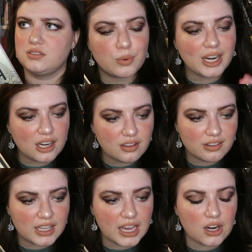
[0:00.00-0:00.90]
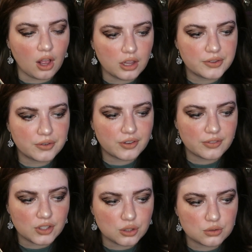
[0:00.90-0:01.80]
Right out of the gate, all of the
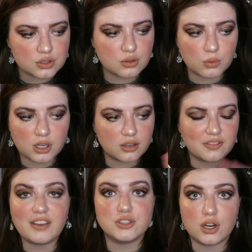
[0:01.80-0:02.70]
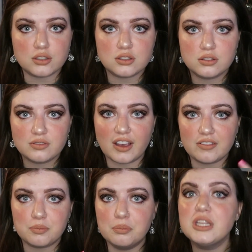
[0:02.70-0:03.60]
reviews were 5 stars,
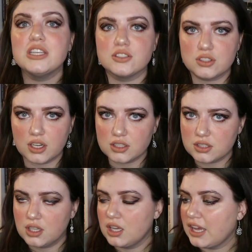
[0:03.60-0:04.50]
5 million stars.